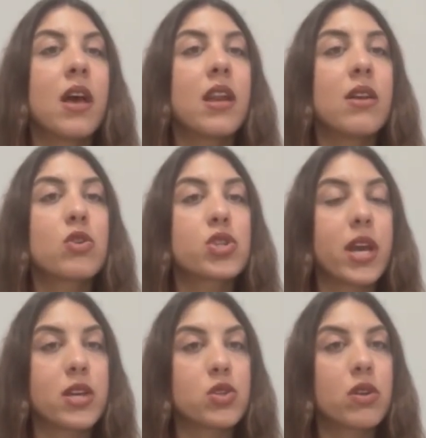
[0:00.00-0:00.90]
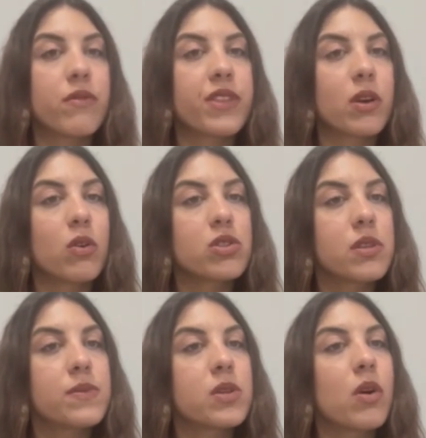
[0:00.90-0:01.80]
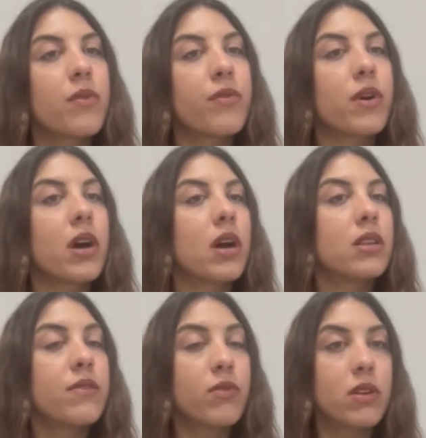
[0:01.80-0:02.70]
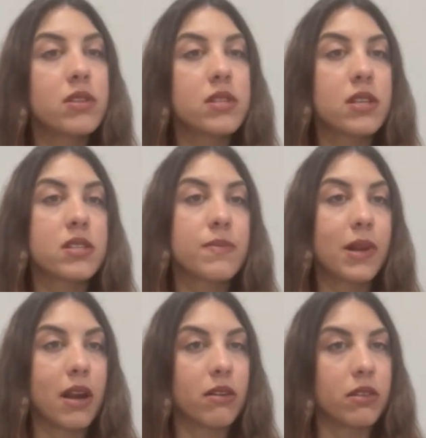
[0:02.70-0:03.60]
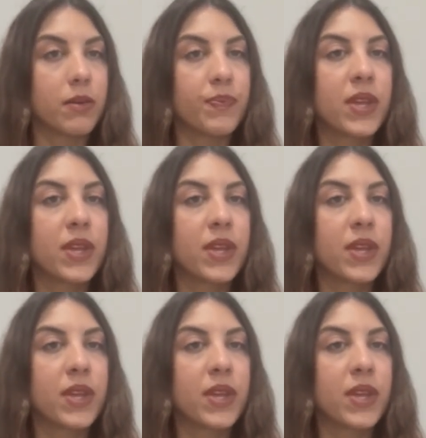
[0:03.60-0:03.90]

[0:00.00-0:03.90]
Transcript: negotiation of the concepts of difference and similarity.